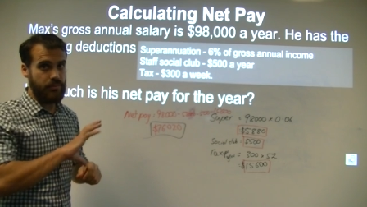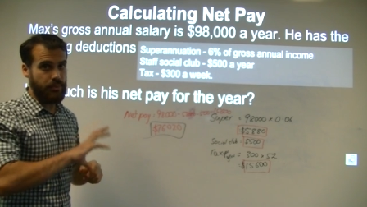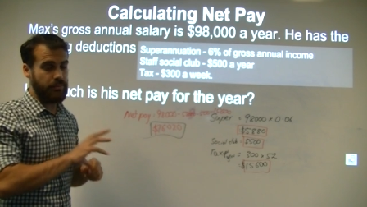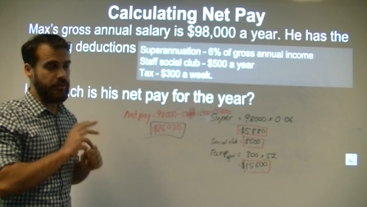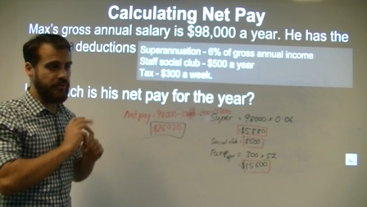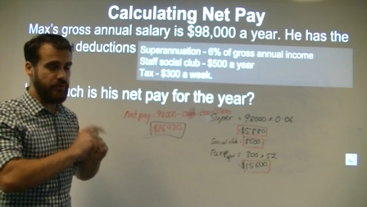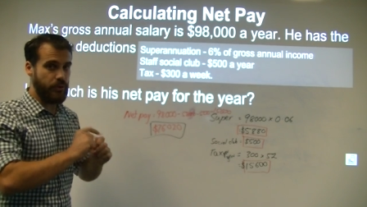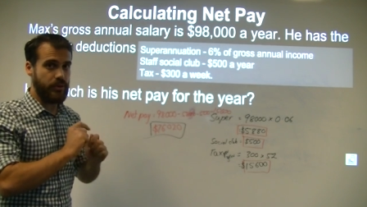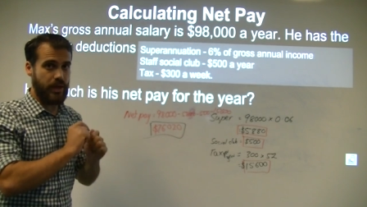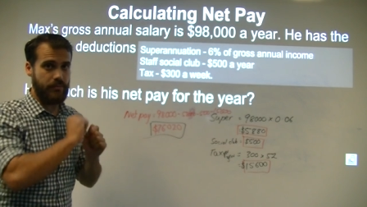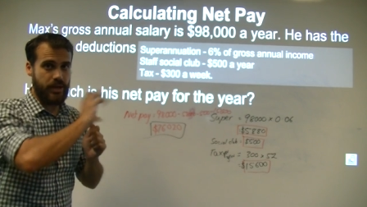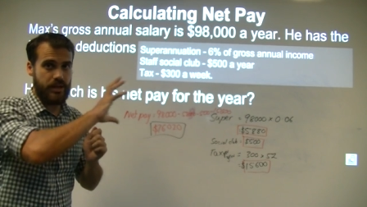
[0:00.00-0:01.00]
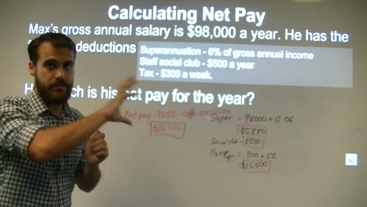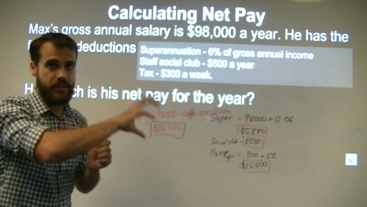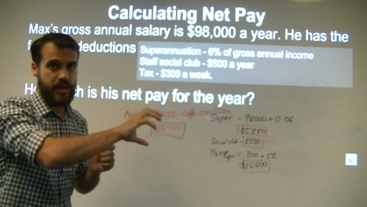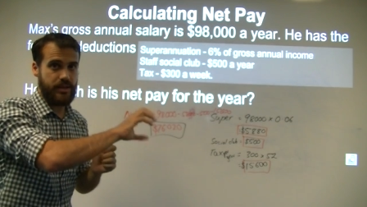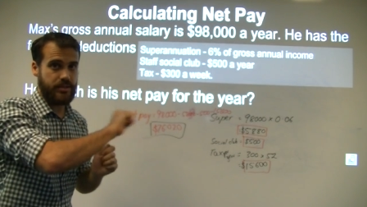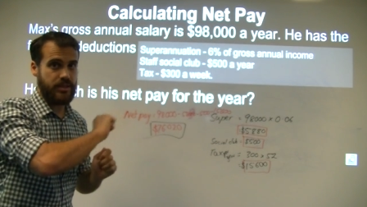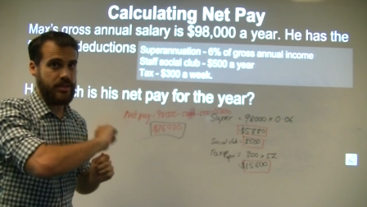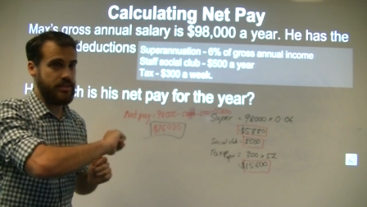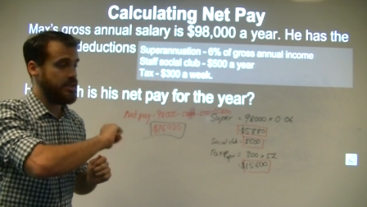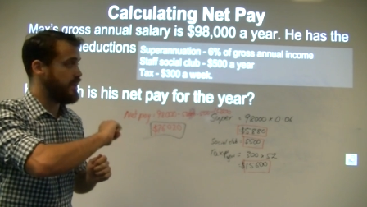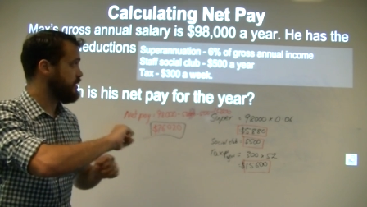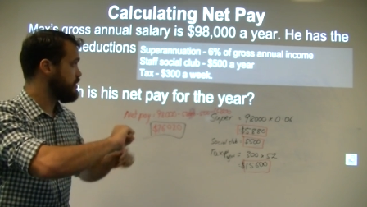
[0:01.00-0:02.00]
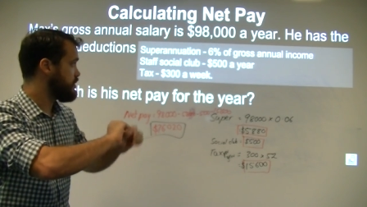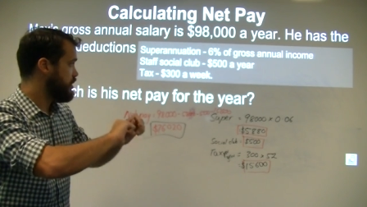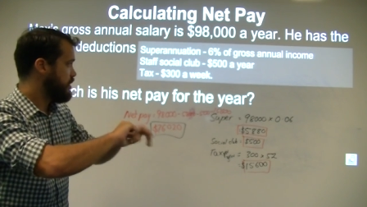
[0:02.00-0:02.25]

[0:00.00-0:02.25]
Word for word: But before that money made it to his hands,